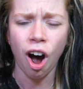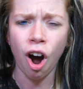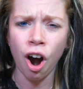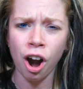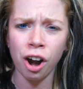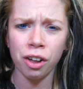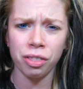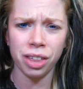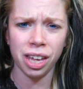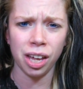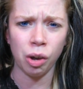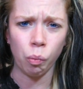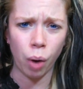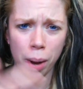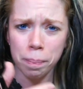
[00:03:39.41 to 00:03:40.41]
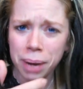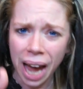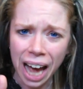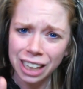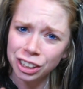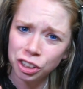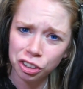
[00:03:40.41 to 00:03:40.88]
are the
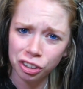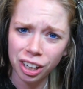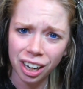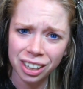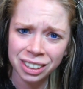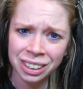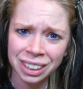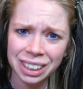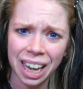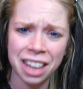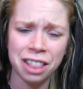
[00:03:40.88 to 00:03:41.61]
Webcaster guns,